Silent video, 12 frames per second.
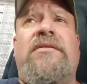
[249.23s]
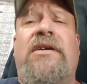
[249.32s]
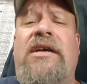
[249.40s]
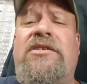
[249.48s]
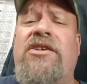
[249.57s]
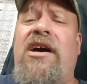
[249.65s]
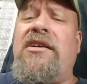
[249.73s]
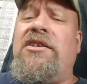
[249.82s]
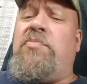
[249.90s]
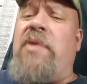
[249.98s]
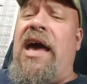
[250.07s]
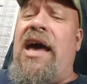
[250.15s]
It's not
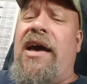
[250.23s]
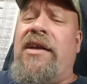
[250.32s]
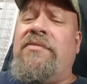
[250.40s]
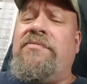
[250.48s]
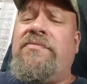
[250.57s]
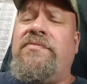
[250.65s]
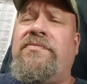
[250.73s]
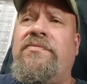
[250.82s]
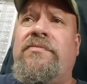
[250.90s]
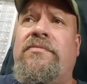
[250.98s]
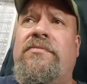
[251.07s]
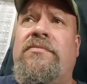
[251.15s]
as bad
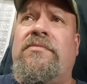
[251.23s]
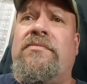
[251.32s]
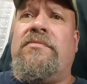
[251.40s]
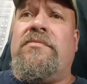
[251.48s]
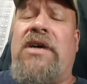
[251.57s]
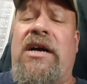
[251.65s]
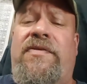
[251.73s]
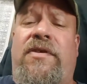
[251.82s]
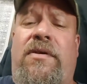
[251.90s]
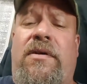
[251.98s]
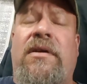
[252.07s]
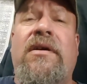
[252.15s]
by
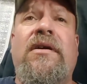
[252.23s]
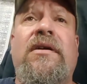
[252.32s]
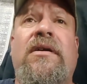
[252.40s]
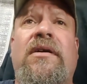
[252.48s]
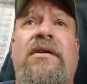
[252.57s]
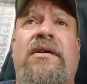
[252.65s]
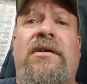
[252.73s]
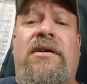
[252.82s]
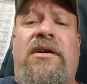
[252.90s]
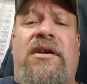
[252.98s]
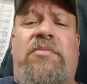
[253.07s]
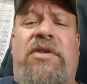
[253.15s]
far,
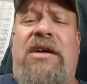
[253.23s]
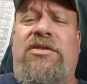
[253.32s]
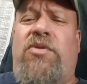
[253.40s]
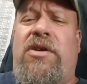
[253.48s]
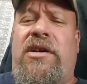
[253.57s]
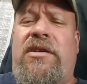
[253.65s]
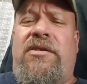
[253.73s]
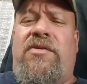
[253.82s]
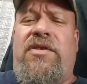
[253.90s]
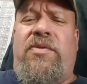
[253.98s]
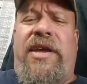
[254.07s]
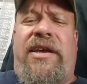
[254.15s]
but I was working
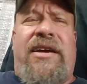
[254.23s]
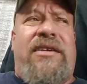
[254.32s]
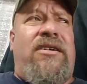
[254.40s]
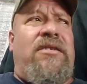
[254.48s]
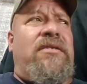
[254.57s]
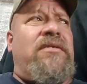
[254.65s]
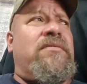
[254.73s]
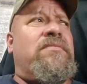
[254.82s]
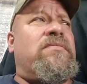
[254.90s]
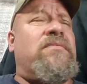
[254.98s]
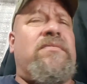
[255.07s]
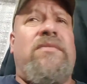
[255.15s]
over the weekend on
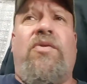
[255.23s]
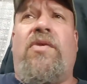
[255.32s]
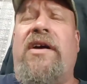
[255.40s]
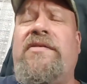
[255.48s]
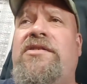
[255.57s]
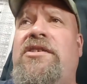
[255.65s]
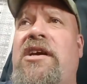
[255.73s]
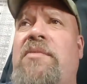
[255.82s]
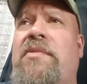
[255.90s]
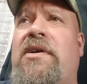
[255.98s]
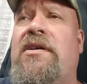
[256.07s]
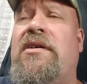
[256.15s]
my wife's
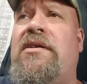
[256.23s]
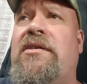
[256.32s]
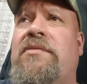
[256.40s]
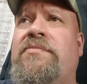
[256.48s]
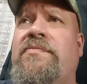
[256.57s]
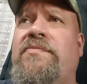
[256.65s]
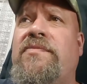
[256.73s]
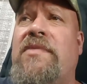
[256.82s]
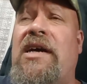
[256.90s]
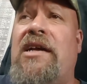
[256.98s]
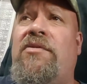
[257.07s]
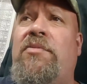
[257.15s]
Jeep. I
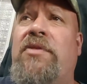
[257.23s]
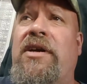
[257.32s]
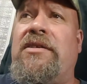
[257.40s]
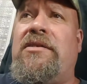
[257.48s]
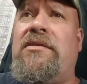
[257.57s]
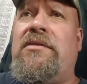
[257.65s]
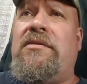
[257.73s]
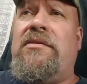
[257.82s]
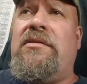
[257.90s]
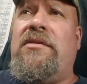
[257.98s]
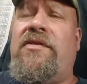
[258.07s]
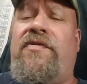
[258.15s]
had to replace
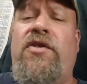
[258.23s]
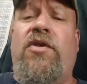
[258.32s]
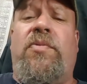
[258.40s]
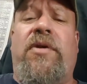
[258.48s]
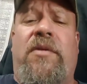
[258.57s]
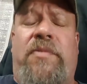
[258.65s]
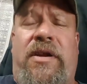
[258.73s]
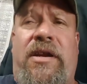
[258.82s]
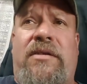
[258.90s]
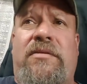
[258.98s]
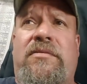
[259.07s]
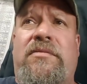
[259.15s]
the fuel pump in it,